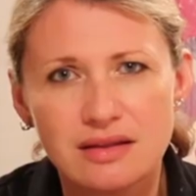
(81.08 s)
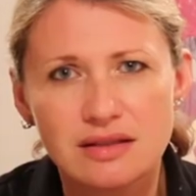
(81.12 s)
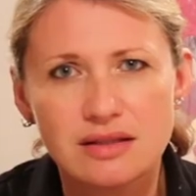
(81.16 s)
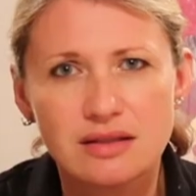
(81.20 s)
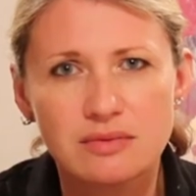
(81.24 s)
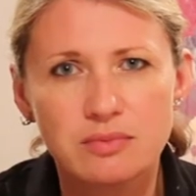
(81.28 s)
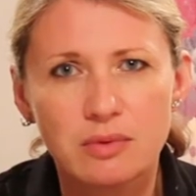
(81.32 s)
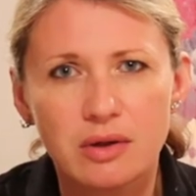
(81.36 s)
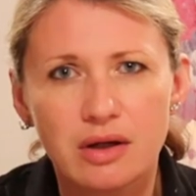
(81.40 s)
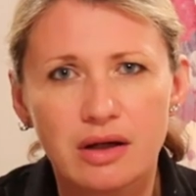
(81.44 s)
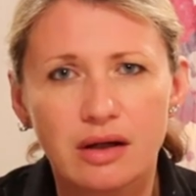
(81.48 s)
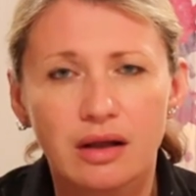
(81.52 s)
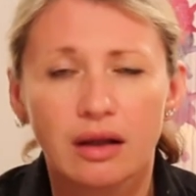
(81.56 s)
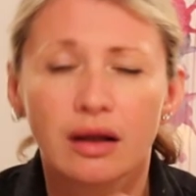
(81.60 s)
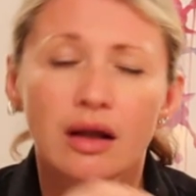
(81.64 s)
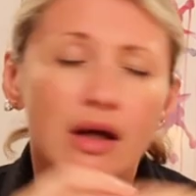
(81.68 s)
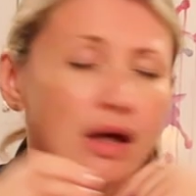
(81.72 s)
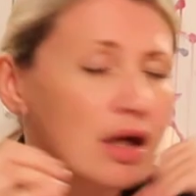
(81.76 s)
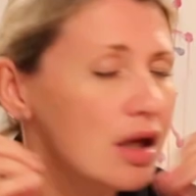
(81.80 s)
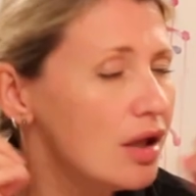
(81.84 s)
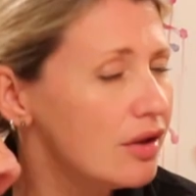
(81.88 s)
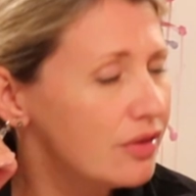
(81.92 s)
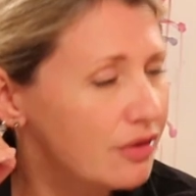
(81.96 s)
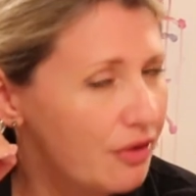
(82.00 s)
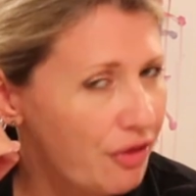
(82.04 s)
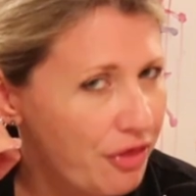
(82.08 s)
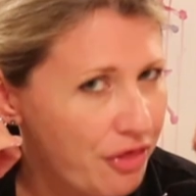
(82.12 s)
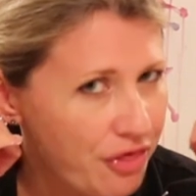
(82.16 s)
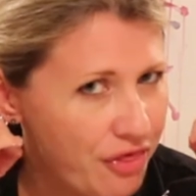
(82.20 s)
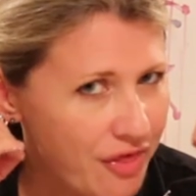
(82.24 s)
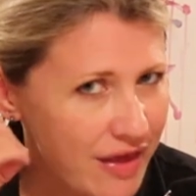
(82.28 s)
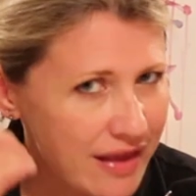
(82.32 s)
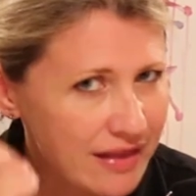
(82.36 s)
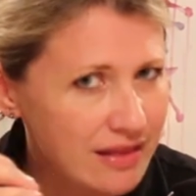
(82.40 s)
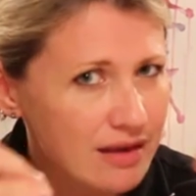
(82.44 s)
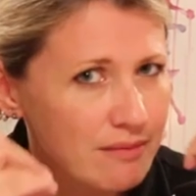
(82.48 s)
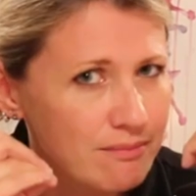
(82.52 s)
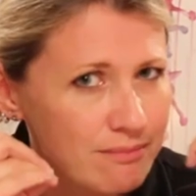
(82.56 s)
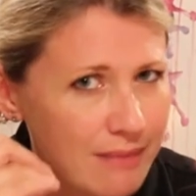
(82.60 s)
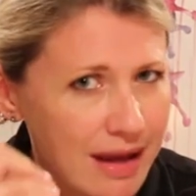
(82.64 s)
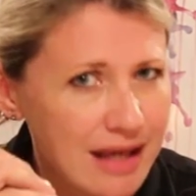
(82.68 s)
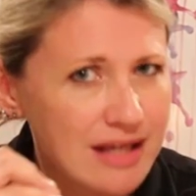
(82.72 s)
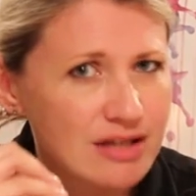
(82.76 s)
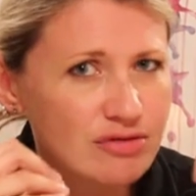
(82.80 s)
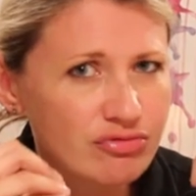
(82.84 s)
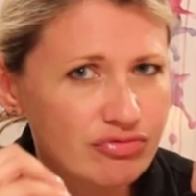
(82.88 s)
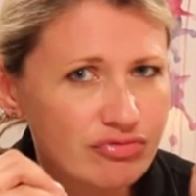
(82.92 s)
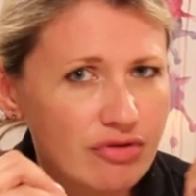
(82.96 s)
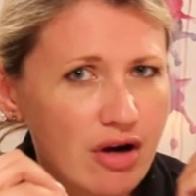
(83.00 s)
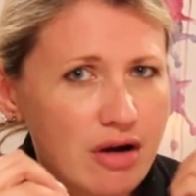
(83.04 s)
the swirl. The thing that
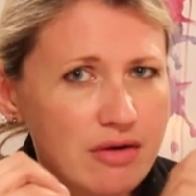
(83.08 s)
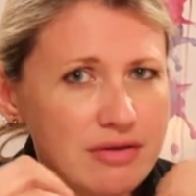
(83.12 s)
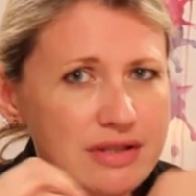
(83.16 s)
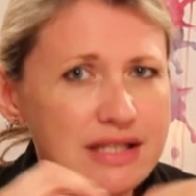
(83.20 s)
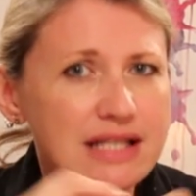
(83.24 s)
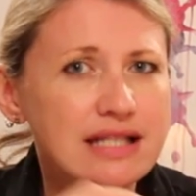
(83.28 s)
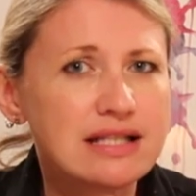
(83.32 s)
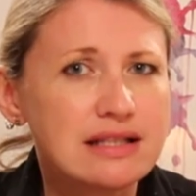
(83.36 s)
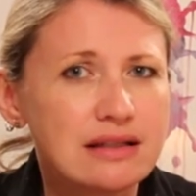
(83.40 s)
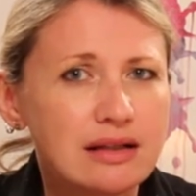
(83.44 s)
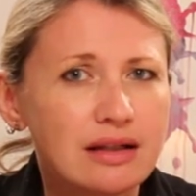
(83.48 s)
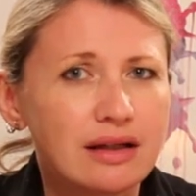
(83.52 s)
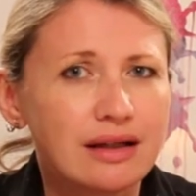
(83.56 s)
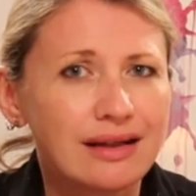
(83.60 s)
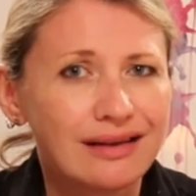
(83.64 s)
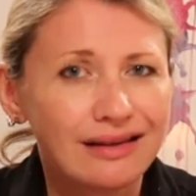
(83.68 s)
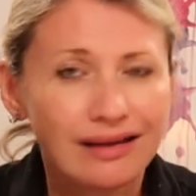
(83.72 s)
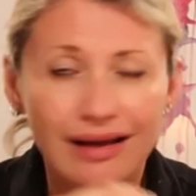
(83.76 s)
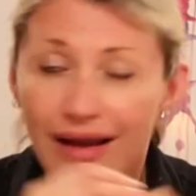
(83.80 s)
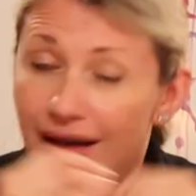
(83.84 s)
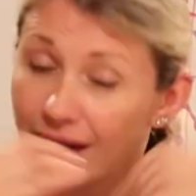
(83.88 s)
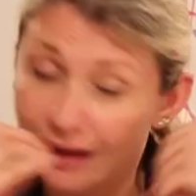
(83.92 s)
makes roses look